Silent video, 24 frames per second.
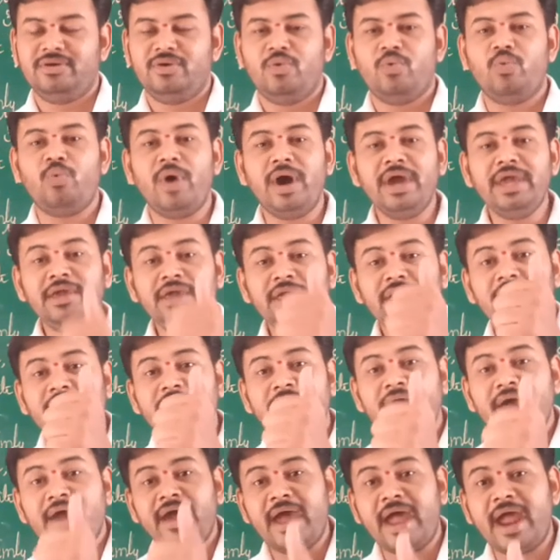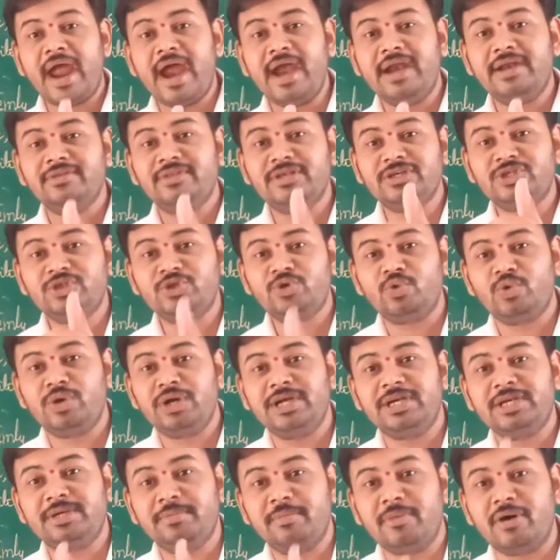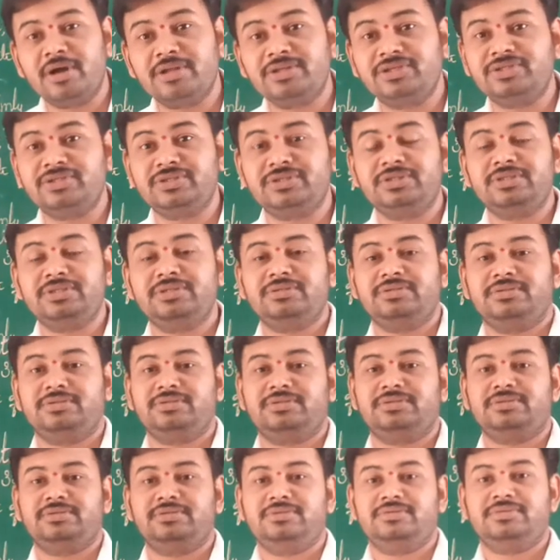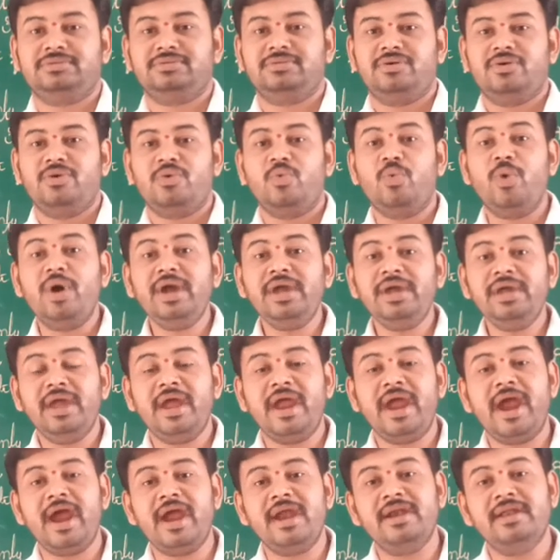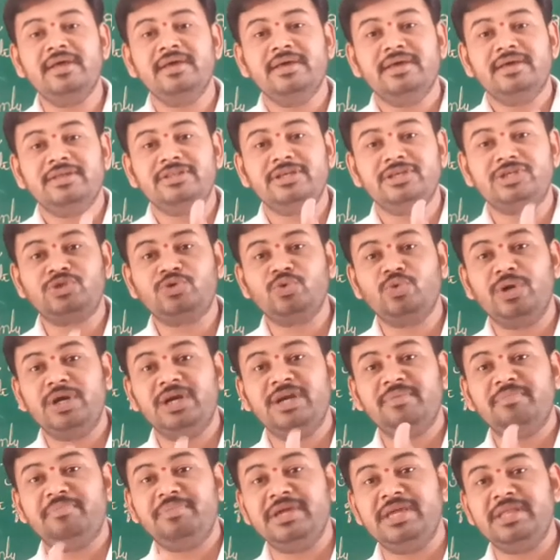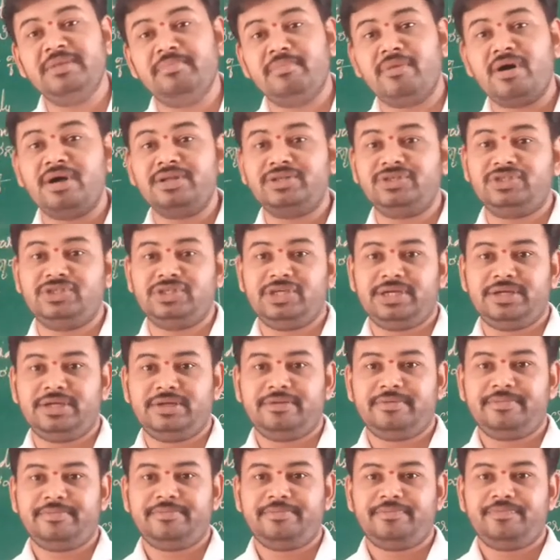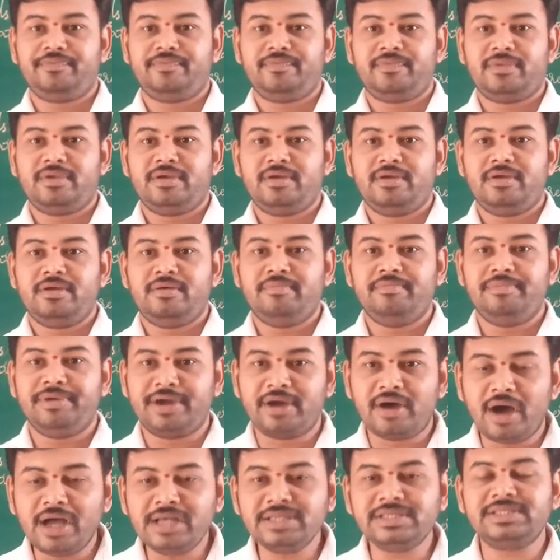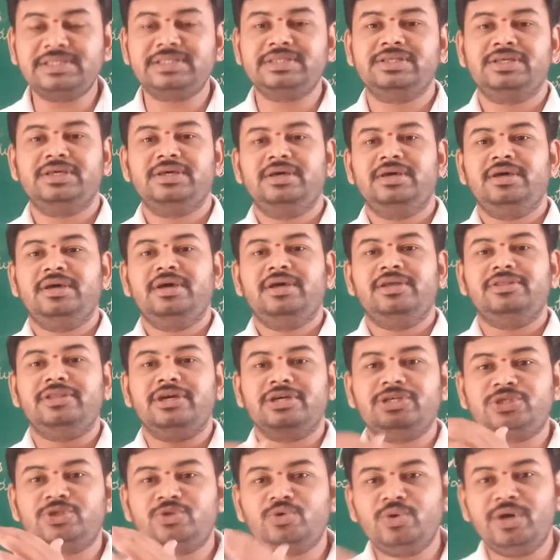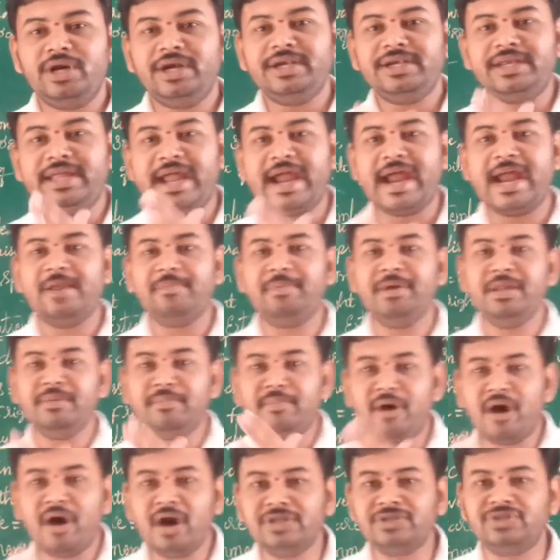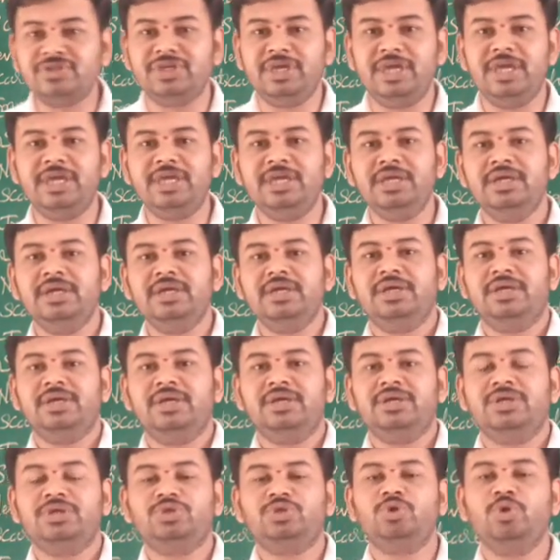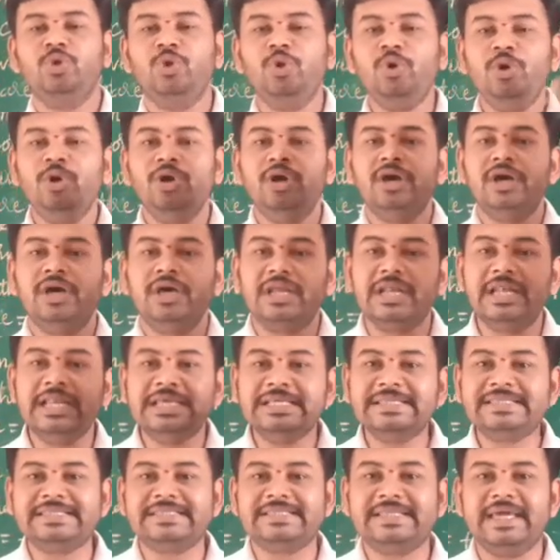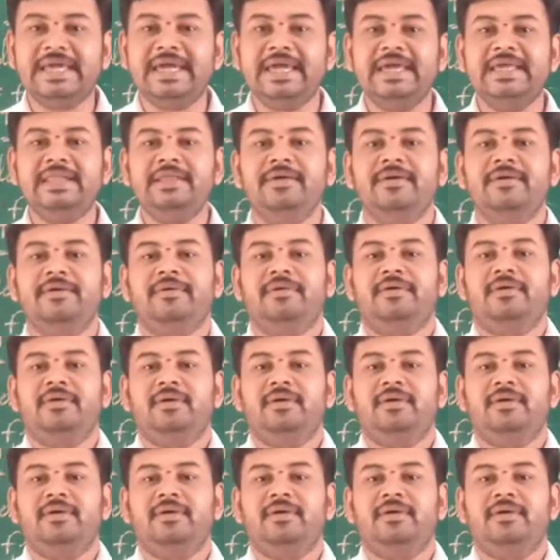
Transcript: Why had the student marched? Why had the student been marching? Because the student had been marching to release their